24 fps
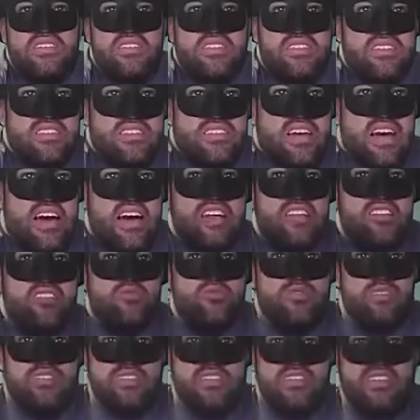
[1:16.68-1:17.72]
this
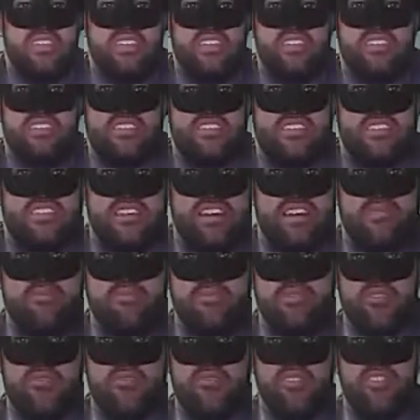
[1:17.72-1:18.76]
Halloween season, come
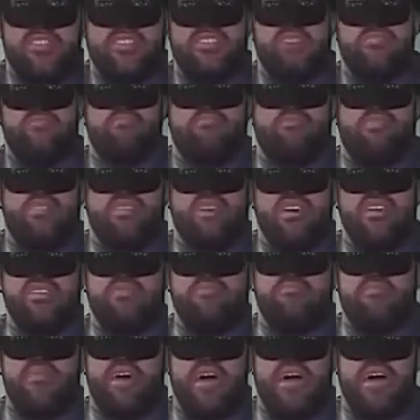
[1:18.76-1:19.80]
to visit
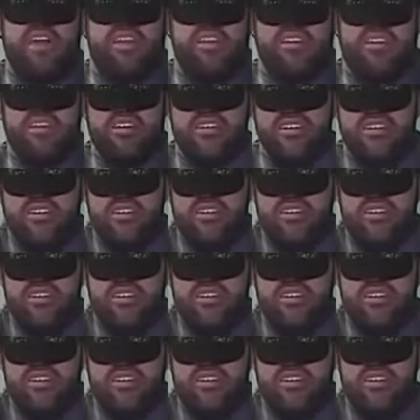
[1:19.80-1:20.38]
Blood Manor.